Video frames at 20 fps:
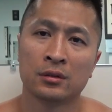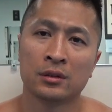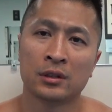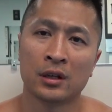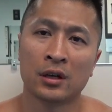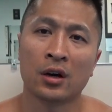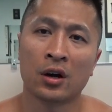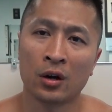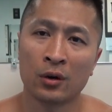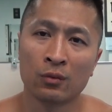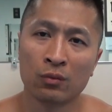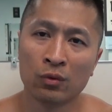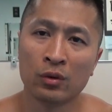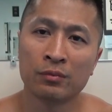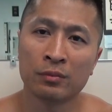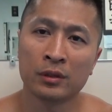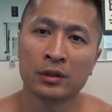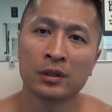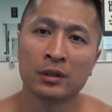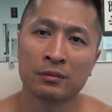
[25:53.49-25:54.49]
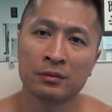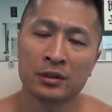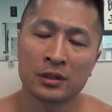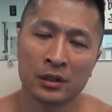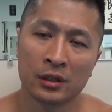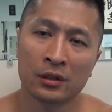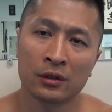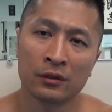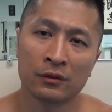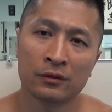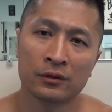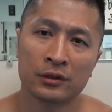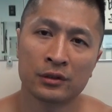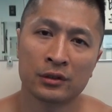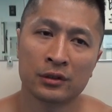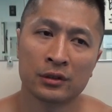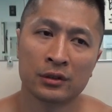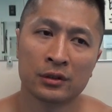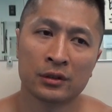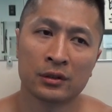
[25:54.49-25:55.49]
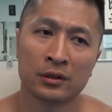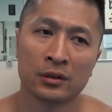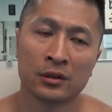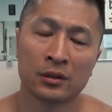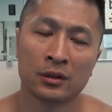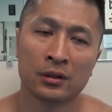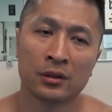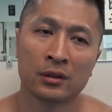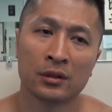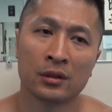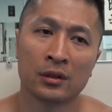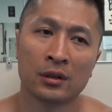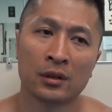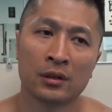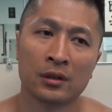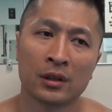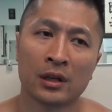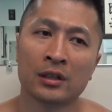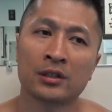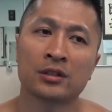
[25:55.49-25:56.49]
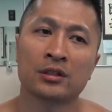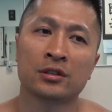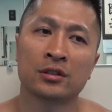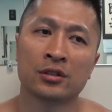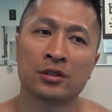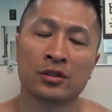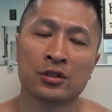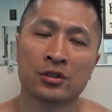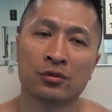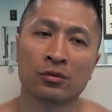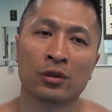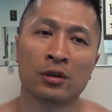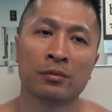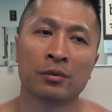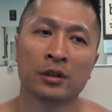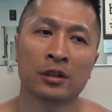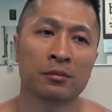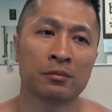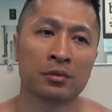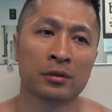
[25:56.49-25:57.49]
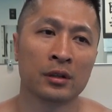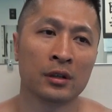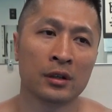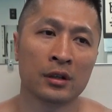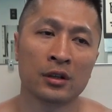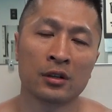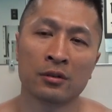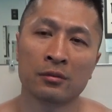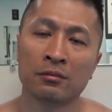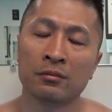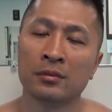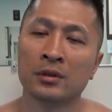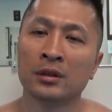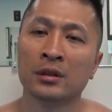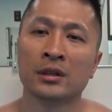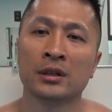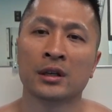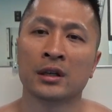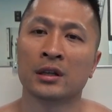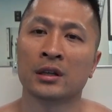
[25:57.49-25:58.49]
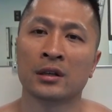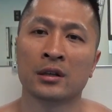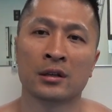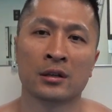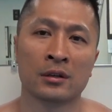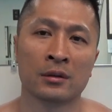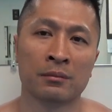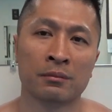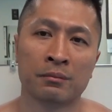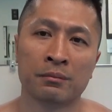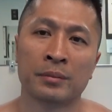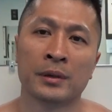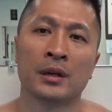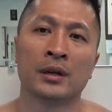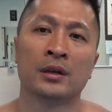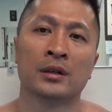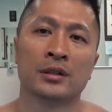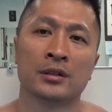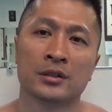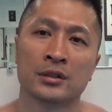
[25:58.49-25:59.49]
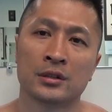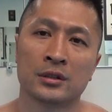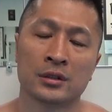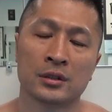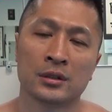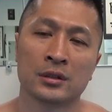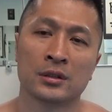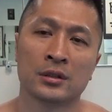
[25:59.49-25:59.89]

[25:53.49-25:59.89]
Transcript: that are women themselves. Not just destroyed, but completely humiliated and embarrassed.